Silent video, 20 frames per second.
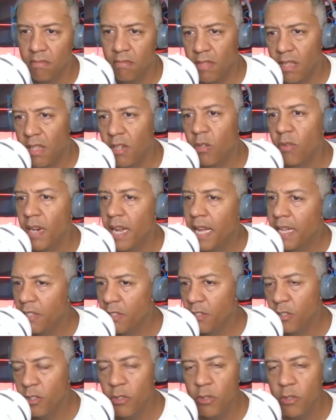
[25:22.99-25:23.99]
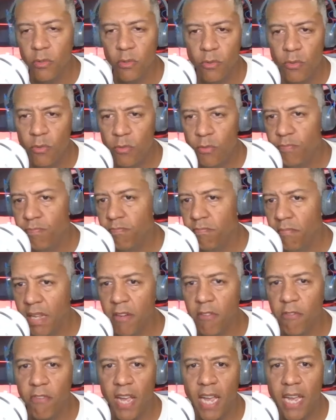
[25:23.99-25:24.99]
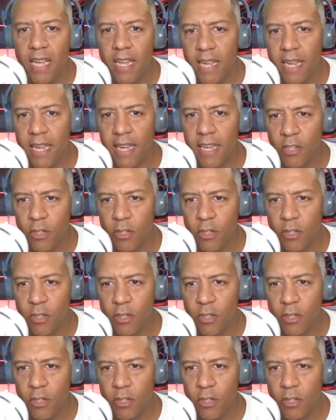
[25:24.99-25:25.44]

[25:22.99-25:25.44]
do invading